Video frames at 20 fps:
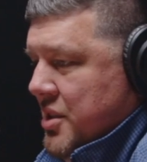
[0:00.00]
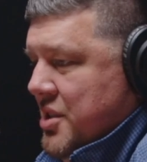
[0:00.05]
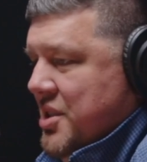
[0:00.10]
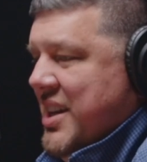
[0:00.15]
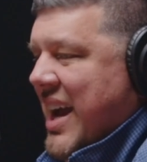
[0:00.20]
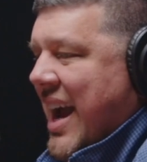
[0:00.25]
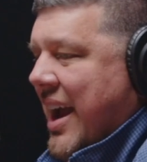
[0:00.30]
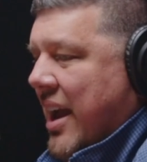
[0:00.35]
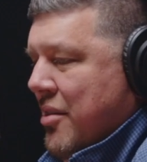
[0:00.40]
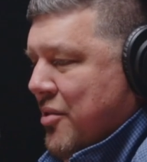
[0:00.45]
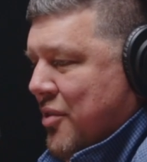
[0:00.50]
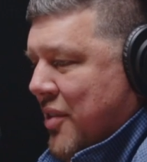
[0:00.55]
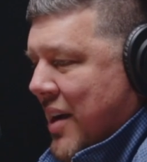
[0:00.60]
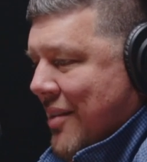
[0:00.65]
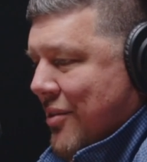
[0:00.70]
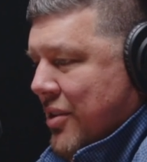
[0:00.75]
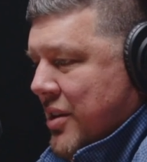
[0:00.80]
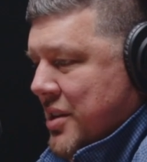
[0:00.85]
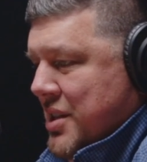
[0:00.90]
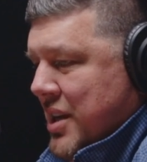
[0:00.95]
Second
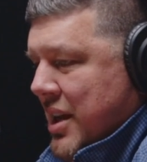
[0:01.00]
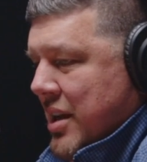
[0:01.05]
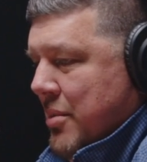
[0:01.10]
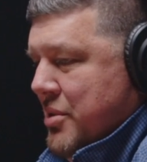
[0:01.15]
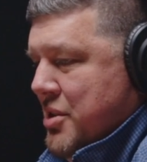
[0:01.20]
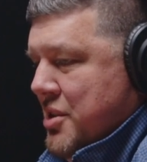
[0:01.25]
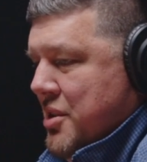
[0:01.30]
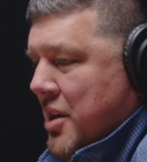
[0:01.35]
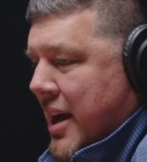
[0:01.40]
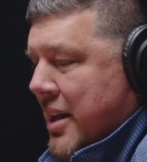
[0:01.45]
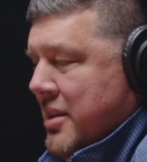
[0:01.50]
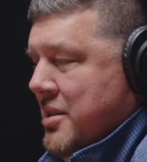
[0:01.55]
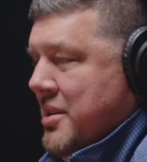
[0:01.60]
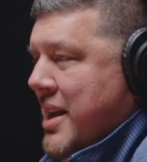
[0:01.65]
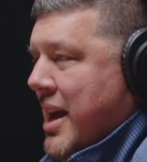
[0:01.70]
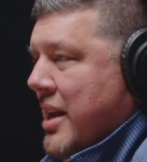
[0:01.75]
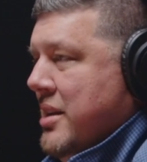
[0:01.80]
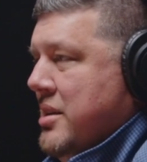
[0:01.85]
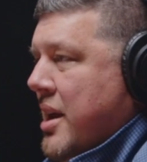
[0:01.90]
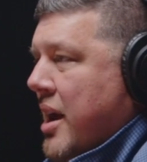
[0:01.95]
favorite team is
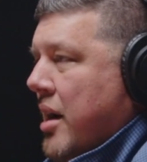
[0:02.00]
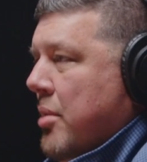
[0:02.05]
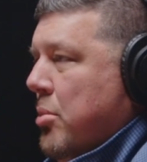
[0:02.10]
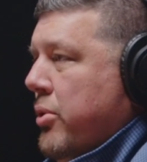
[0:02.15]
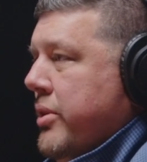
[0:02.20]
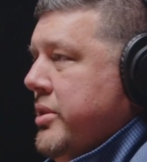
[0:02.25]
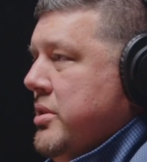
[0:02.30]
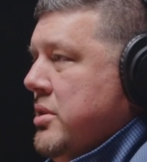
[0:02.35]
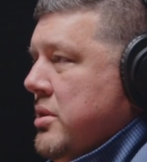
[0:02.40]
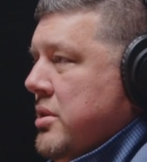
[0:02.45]
Dallas Cowboys.